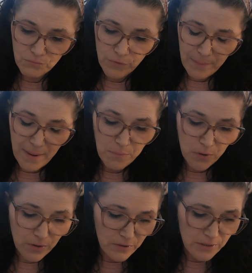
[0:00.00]

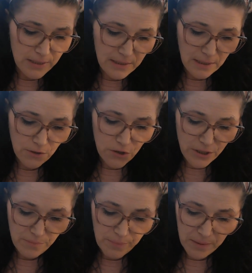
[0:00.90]
remember there's this
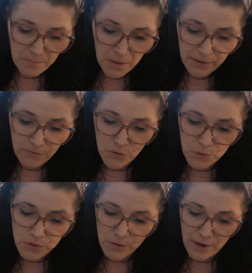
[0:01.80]
energy of being
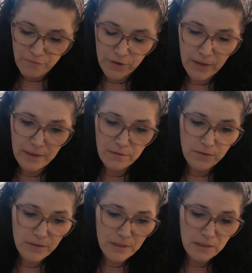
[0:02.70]
mindful. So I feel like
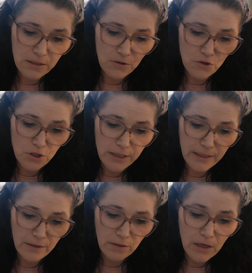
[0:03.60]
there's an energy
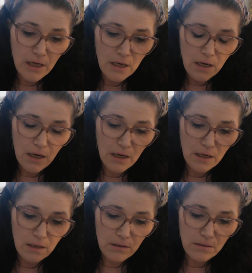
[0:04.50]
here
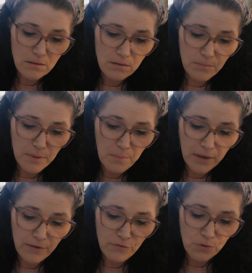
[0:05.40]
uh, to be
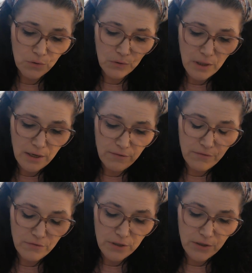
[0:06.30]
mindful of
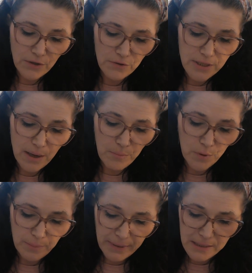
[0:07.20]
your
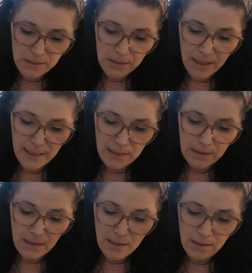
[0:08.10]
temperament
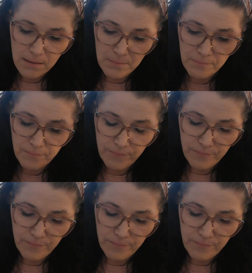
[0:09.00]
and um,